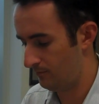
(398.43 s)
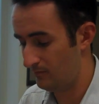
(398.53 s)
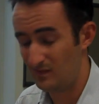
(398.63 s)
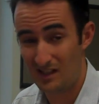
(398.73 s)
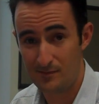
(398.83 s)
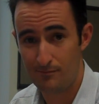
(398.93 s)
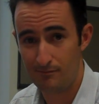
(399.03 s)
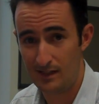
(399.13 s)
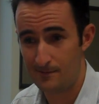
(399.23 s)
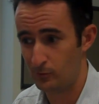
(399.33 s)

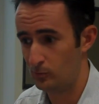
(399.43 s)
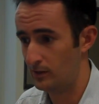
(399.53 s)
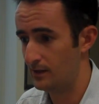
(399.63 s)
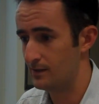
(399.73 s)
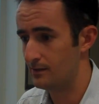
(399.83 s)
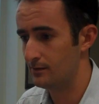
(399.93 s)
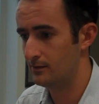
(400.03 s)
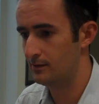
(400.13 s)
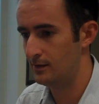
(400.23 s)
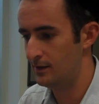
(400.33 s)
That's full blast.
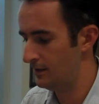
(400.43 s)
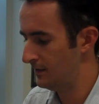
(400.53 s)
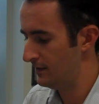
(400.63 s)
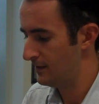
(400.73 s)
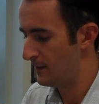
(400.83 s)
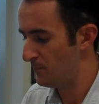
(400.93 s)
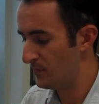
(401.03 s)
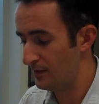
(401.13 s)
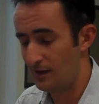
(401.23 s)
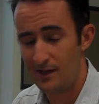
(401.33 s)

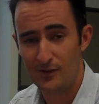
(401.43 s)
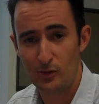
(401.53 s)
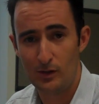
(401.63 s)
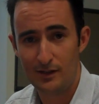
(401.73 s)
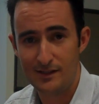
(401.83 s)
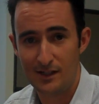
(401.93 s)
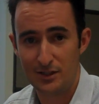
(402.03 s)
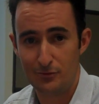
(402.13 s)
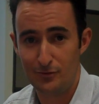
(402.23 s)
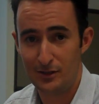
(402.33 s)
And the quality is
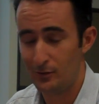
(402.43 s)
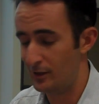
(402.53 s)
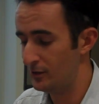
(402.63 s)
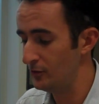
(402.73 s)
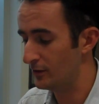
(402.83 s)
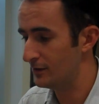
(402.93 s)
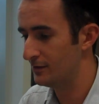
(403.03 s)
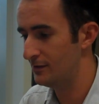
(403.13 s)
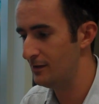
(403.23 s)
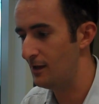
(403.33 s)
actually really quite good.
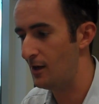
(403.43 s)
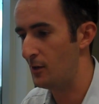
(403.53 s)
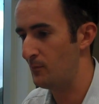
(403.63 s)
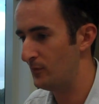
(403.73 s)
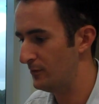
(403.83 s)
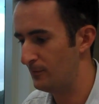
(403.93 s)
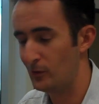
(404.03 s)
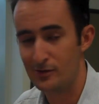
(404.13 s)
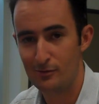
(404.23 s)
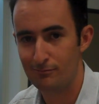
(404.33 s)
The
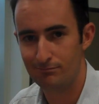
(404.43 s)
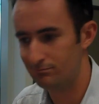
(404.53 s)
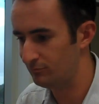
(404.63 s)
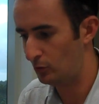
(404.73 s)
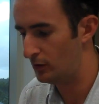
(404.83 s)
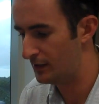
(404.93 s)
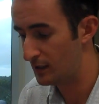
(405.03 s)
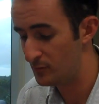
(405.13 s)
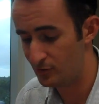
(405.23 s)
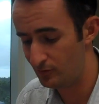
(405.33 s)
voice quality
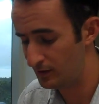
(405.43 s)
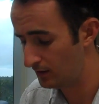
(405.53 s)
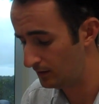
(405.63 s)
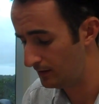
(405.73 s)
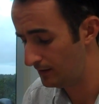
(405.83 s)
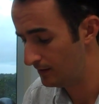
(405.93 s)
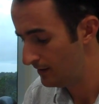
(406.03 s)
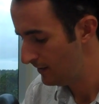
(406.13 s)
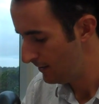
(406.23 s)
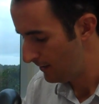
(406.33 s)
comes through really clear,
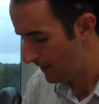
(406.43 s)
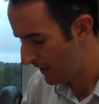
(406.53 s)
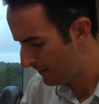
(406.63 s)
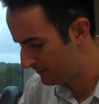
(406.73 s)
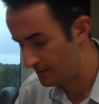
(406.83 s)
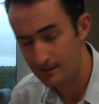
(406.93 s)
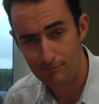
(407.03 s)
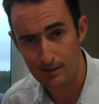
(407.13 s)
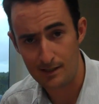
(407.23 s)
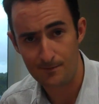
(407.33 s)
and
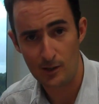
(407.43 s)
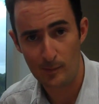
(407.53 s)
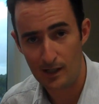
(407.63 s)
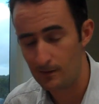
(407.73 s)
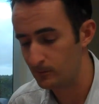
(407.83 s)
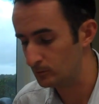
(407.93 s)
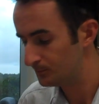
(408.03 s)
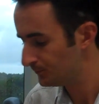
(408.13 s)
it's very powerful.